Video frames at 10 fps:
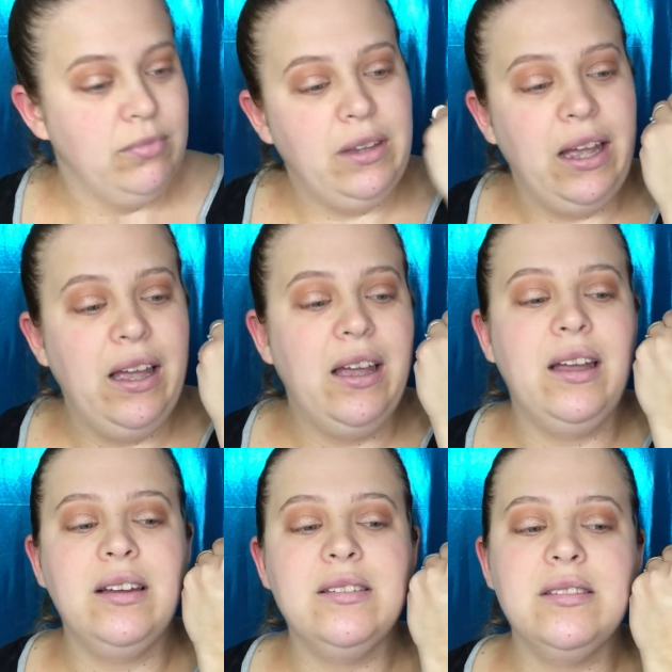
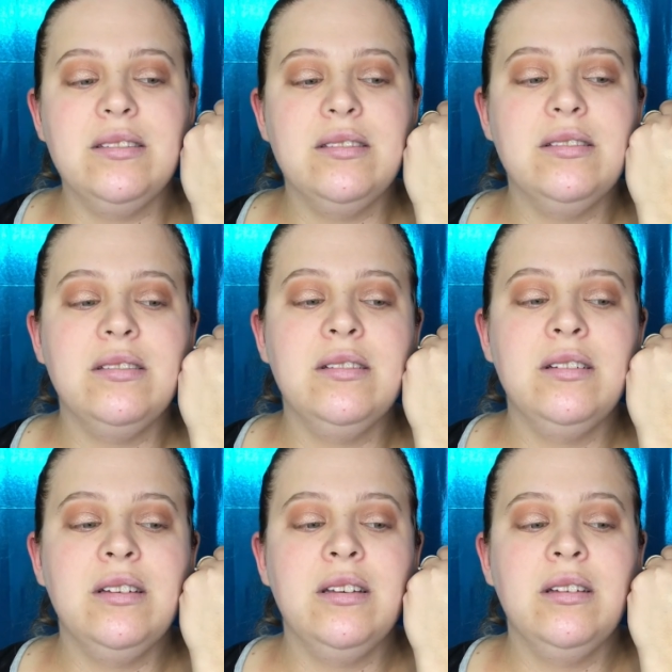That
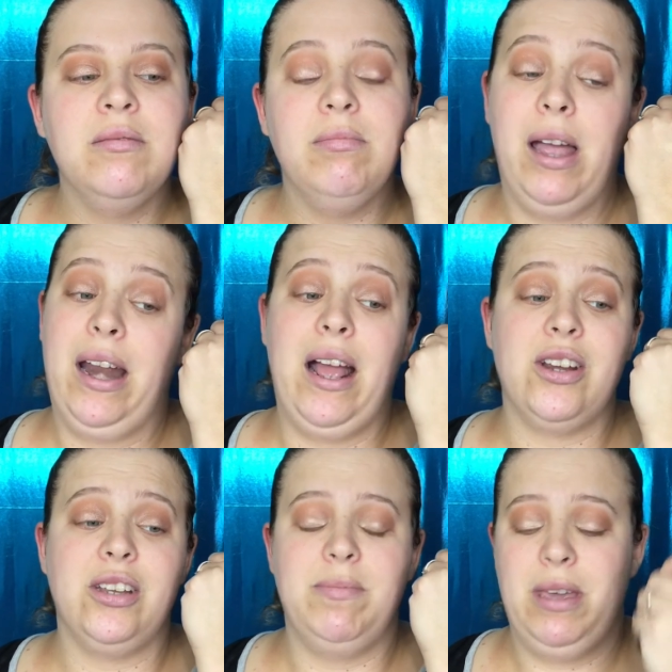might
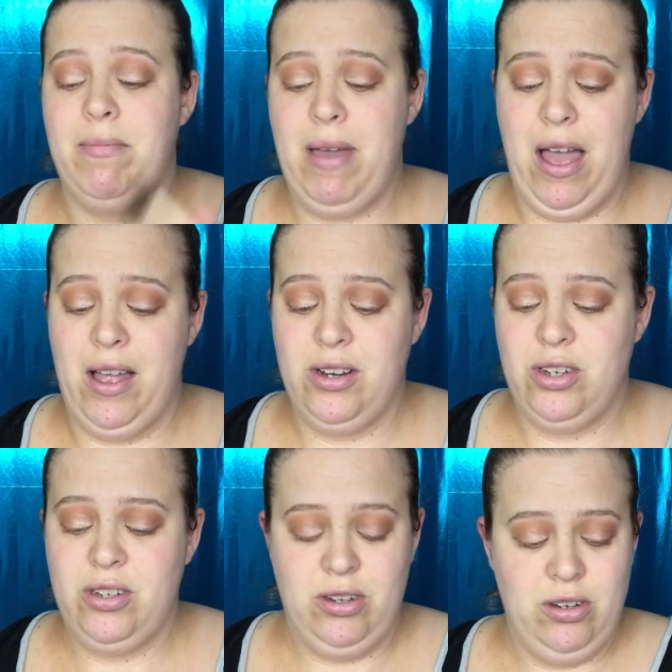actually be a
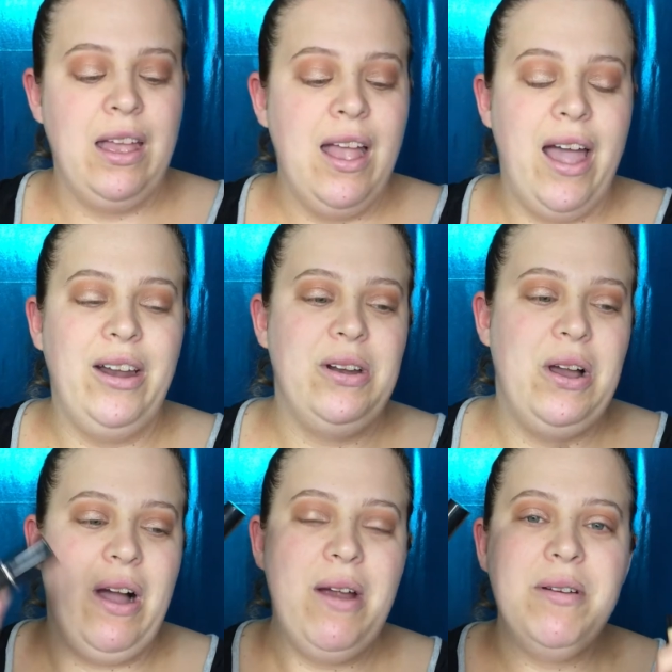match. I don't
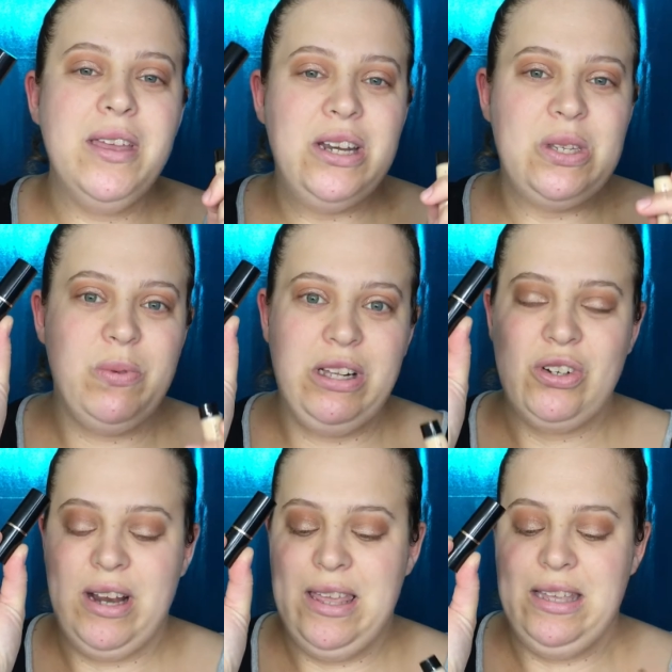know. I really just want
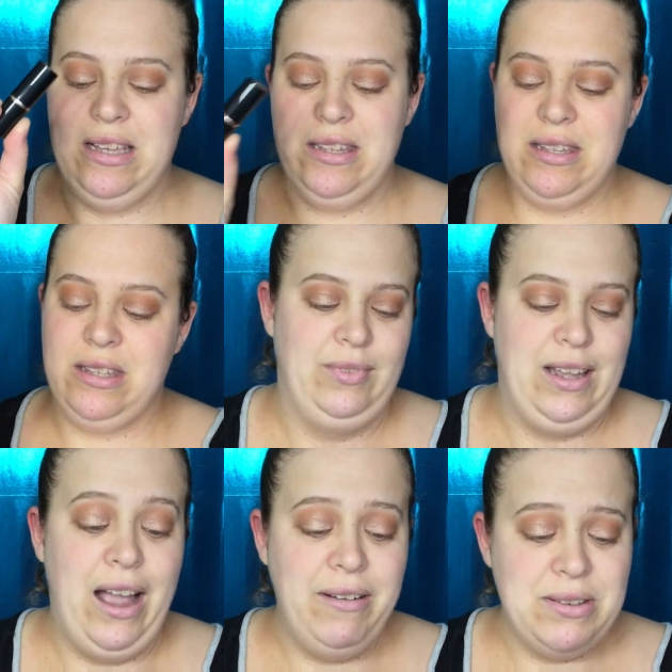to try this.
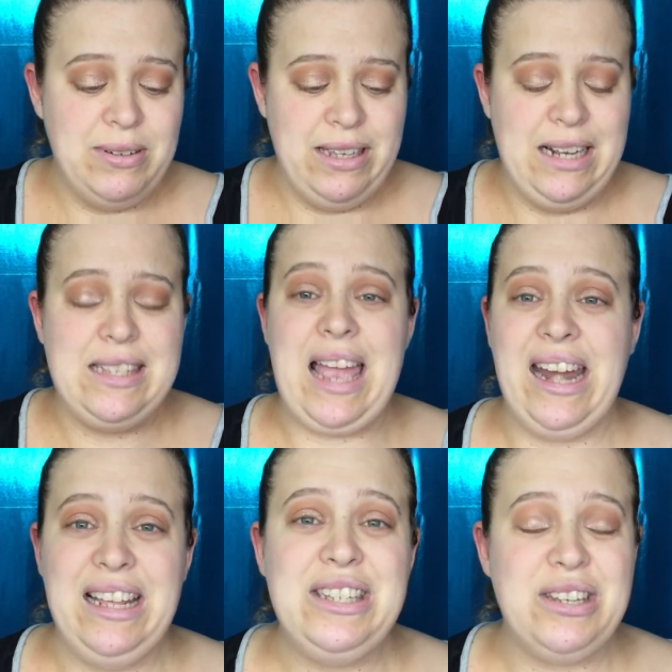I was really
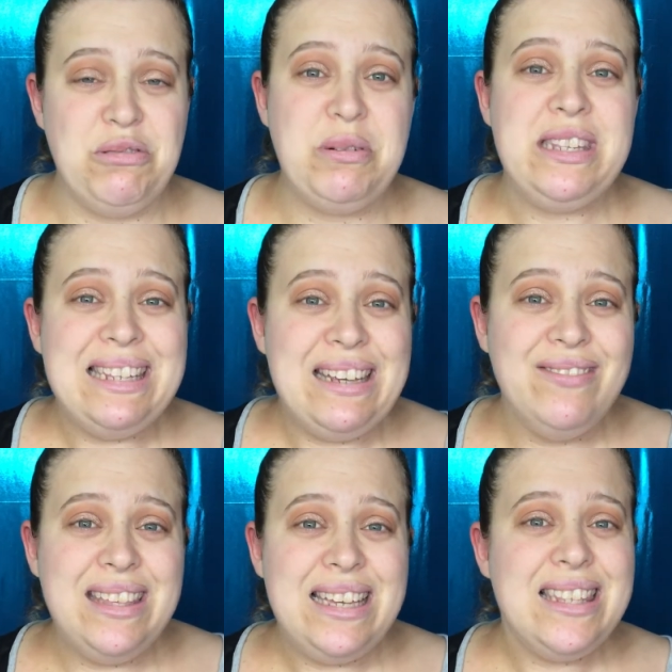excited to
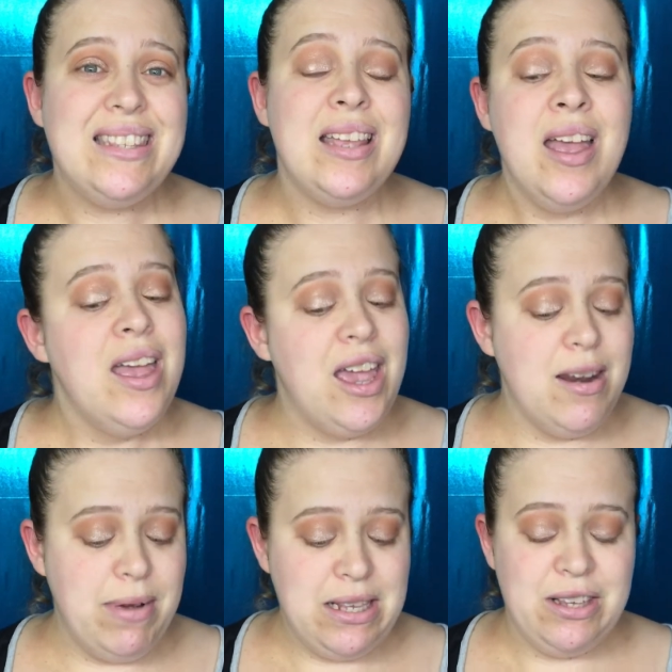receive this
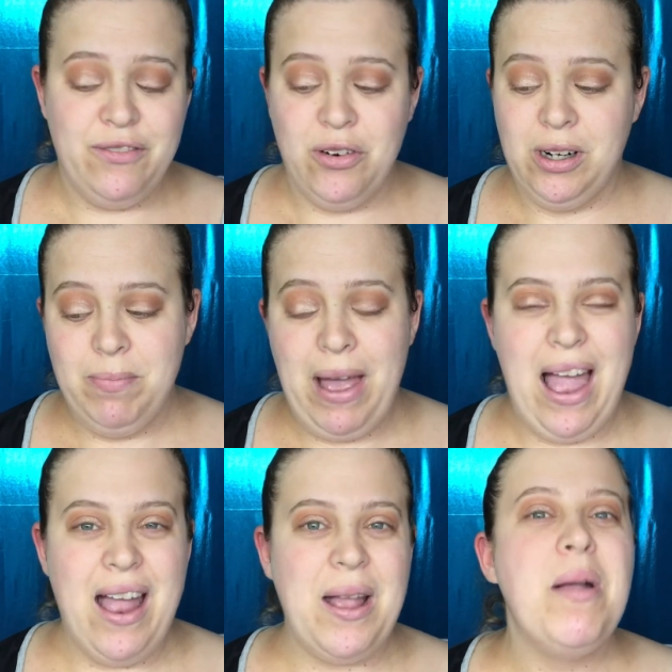in my Sephora
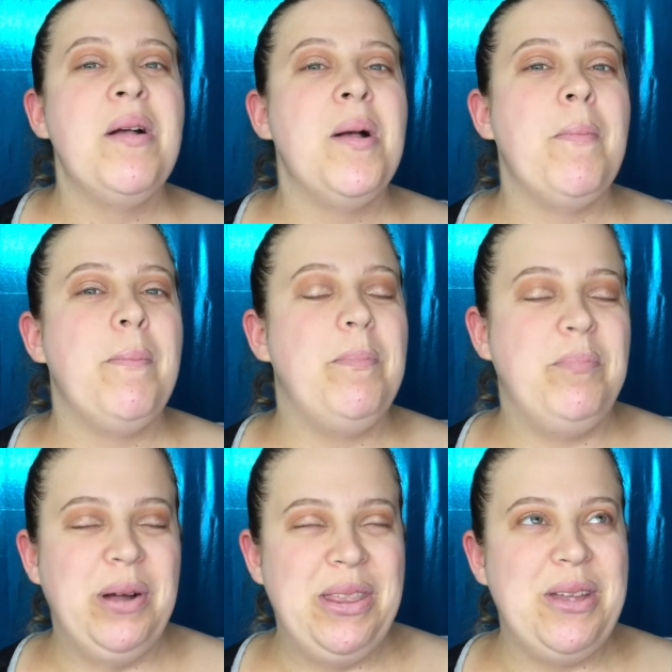bag,
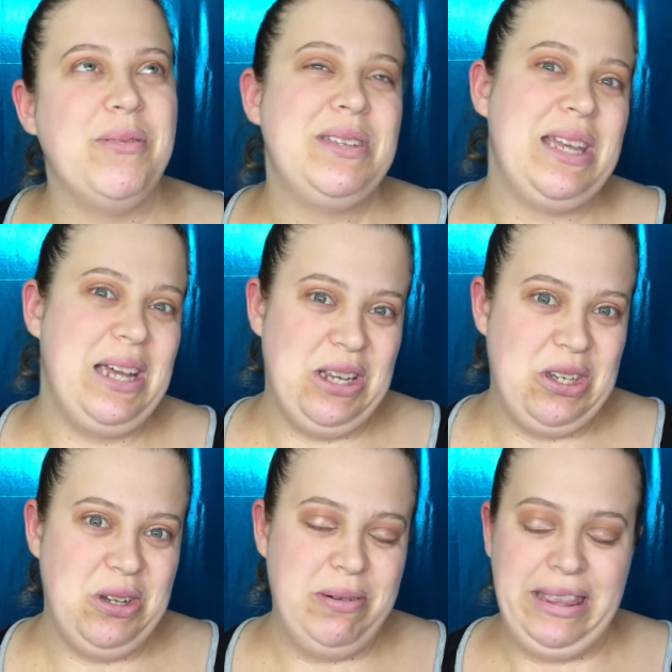but there was an
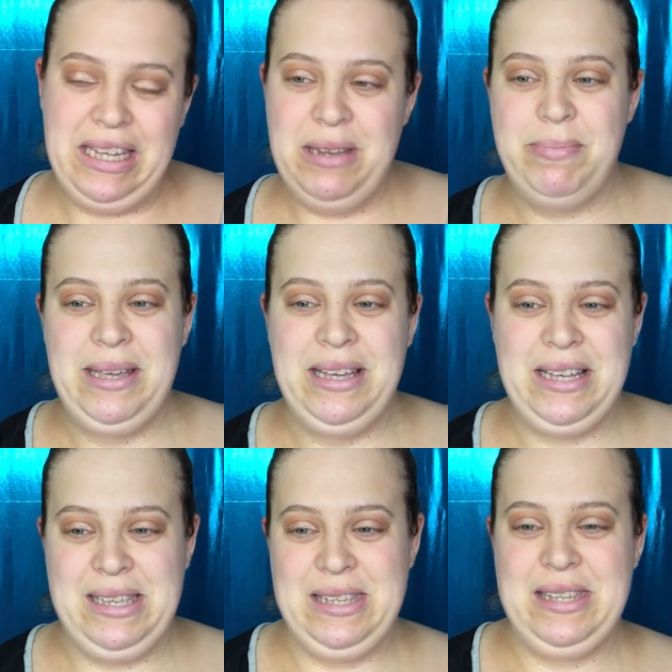issue with it
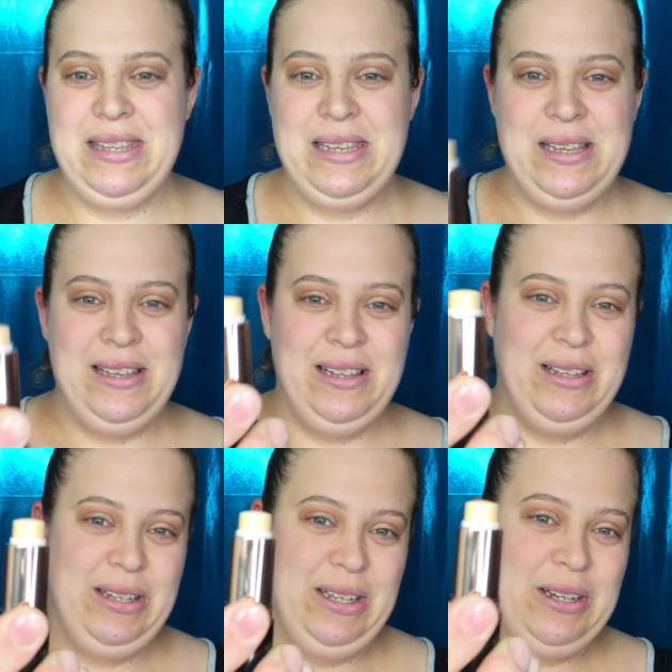because
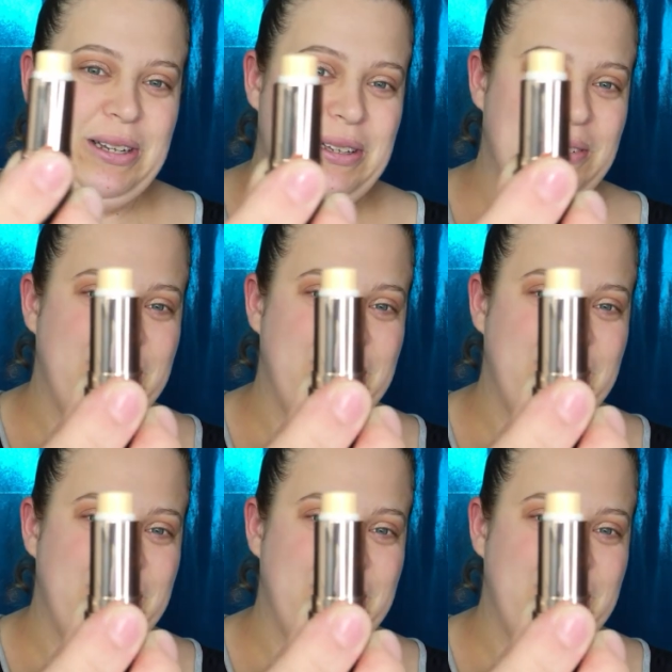look,